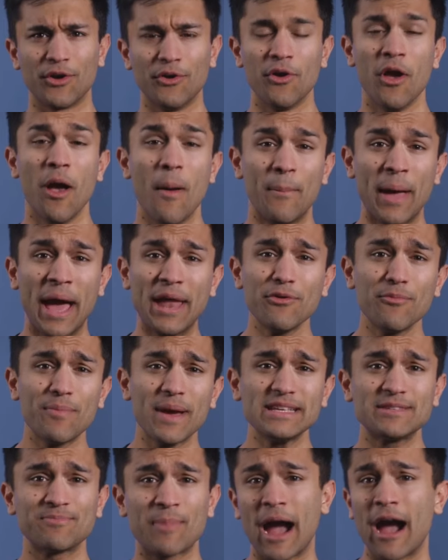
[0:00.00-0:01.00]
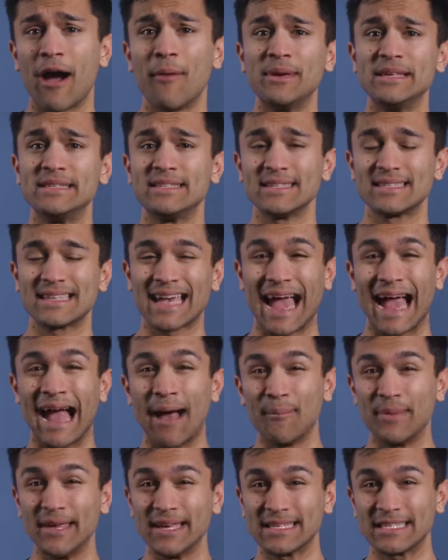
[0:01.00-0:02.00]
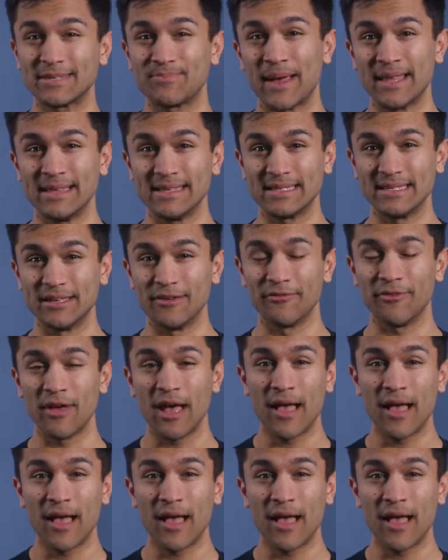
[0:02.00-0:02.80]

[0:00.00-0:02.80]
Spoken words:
though, pedal-based power meters can be expensive.